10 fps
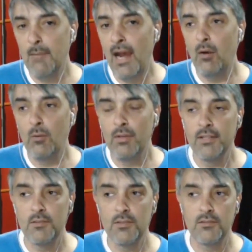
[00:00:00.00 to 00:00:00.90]
out, when
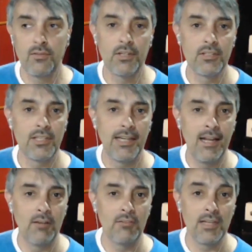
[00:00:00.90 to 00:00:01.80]
this was first
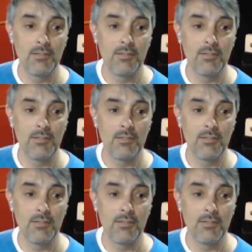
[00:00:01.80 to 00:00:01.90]
announced.